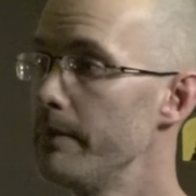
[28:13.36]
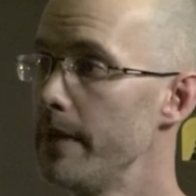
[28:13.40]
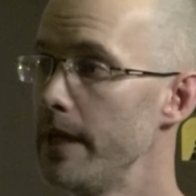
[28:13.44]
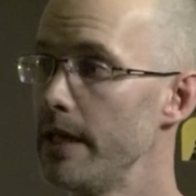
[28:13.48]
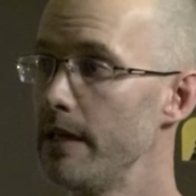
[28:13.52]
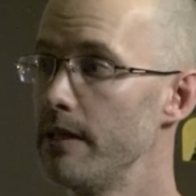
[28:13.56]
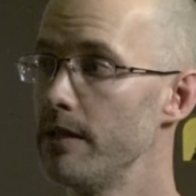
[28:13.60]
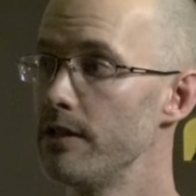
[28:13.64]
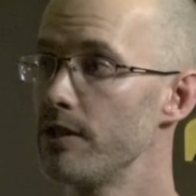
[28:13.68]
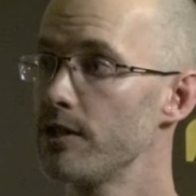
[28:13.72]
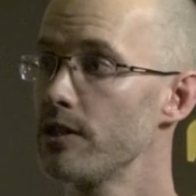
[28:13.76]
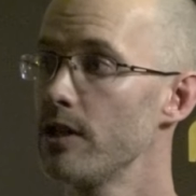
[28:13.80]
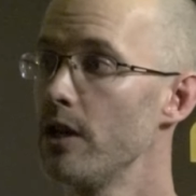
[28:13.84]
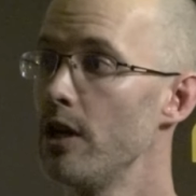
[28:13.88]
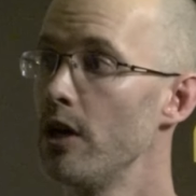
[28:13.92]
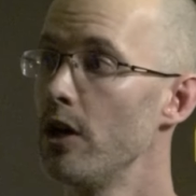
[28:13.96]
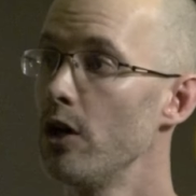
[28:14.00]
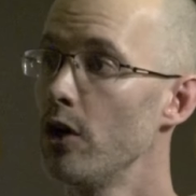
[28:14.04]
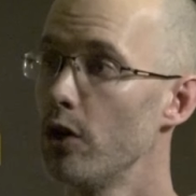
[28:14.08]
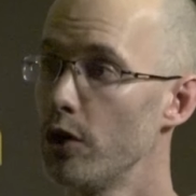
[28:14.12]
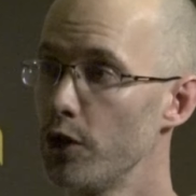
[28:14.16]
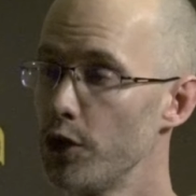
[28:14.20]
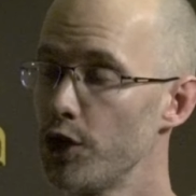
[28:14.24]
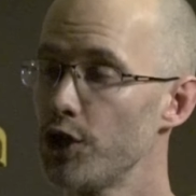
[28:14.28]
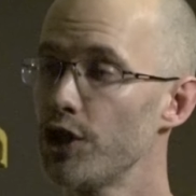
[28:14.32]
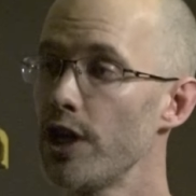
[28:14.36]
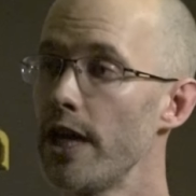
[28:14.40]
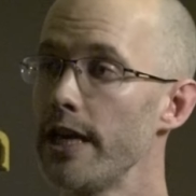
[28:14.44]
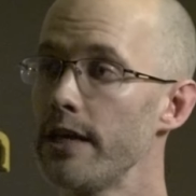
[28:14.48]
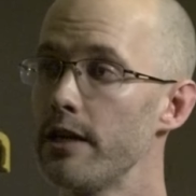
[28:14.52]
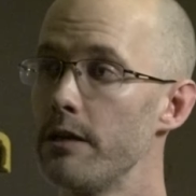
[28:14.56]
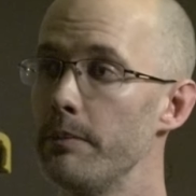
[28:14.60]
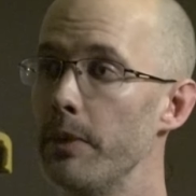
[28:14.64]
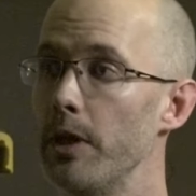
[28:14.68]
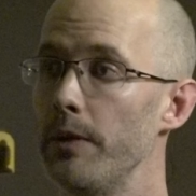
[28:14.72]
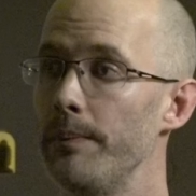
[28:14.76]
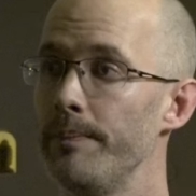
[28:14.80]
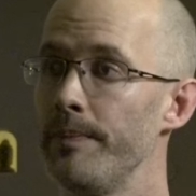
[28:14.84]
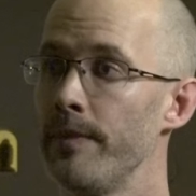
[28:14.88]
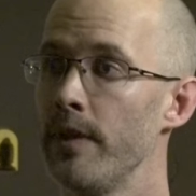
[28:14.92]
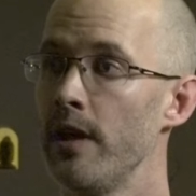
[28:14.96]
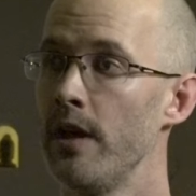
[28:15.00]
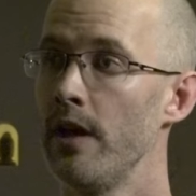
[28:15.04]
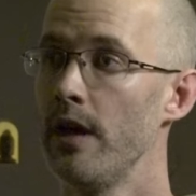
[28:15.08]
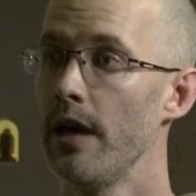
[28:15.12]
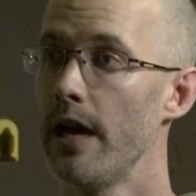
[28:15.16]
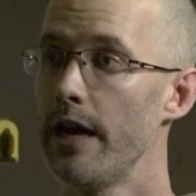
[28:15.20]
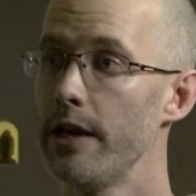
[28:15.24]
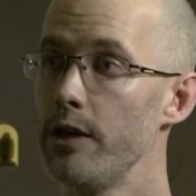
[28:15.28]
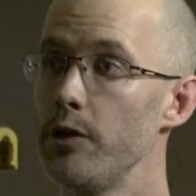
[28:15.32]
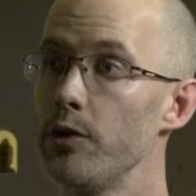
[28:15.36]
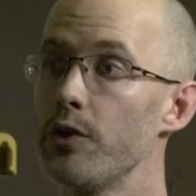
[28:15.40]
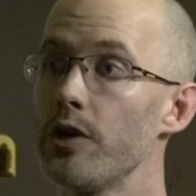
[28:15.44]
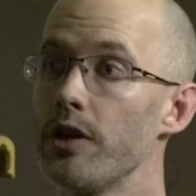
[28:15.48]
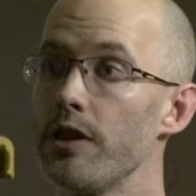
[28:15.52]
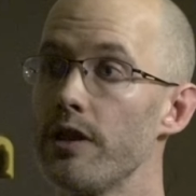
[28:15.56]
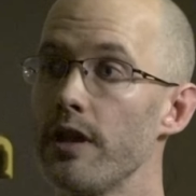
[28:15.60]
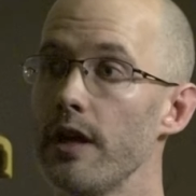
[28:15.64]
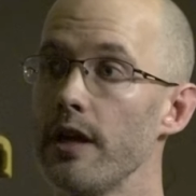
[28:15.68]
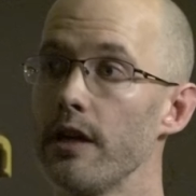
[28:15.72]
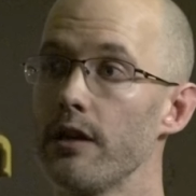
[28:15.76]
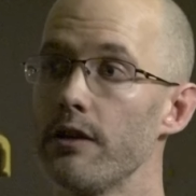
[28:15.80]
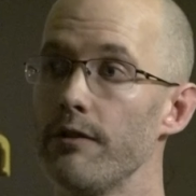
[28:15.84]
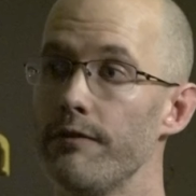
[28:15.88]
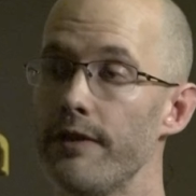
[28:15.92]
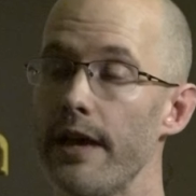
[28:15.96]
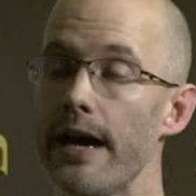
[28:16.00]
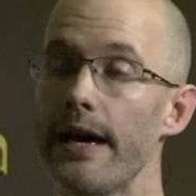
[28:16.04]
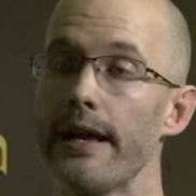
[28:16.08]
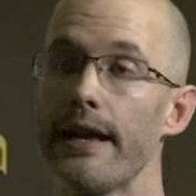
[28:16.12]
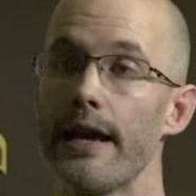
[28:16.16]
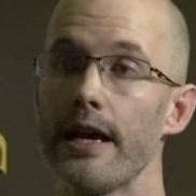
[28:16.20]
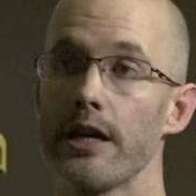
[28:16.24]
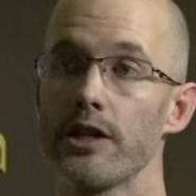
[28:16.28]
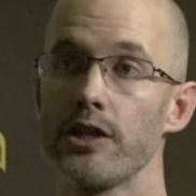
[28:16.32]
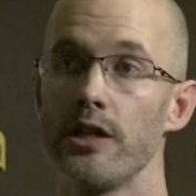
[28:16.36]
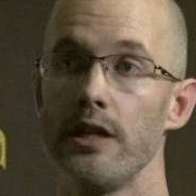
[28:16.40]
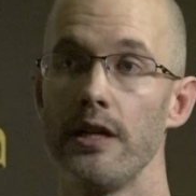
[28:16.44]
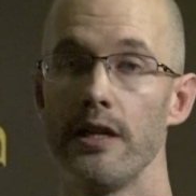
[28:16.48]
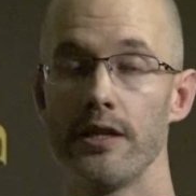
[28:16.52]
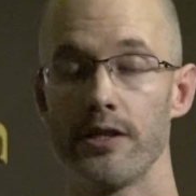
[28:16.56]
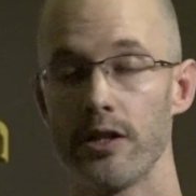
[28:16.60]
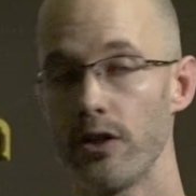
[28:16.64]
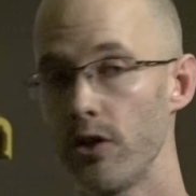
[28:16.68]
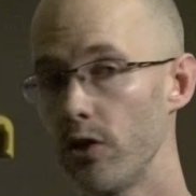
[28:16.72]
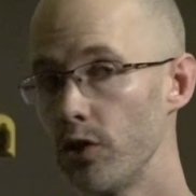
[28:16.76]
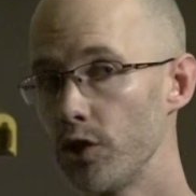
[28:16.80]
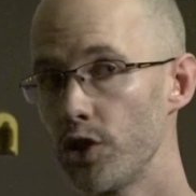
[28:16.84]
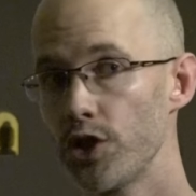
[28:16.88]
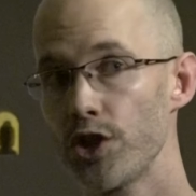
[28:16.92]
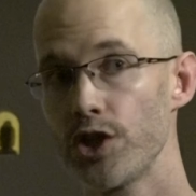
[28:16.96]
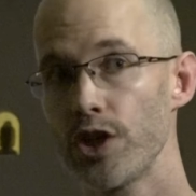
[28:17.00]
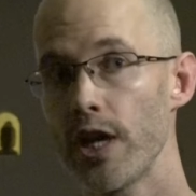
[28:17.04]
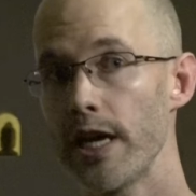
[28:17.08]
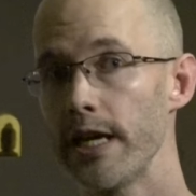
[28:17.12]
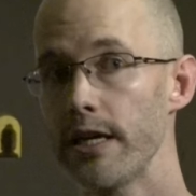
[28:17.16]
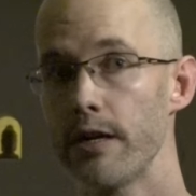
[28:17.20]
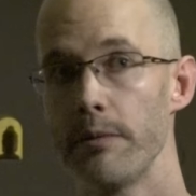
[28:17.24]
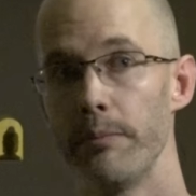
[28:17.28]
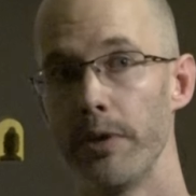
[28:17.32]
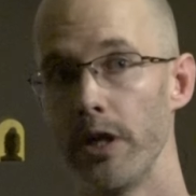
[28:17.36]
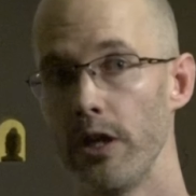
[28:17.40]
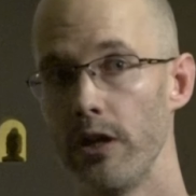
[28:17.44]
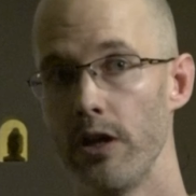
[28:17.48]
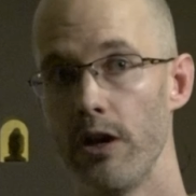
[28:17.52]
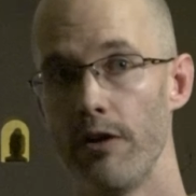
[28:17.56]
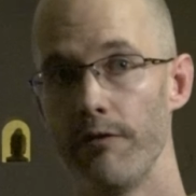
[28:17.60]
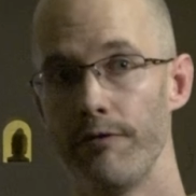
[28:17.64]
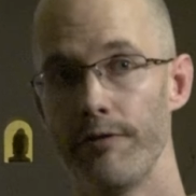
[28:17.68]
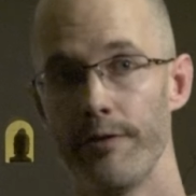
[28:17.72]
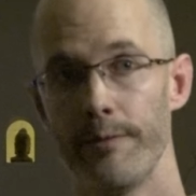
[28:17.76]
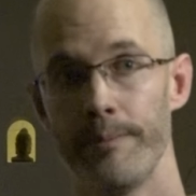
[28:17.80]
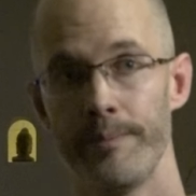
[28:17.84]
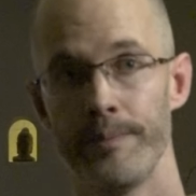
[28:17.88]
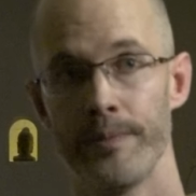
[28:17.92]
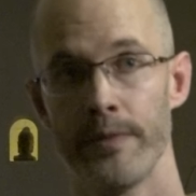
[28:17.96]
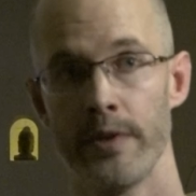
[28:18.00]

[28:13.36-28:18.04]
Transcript: means unshakable, and you could think of that actually as an unshakable love,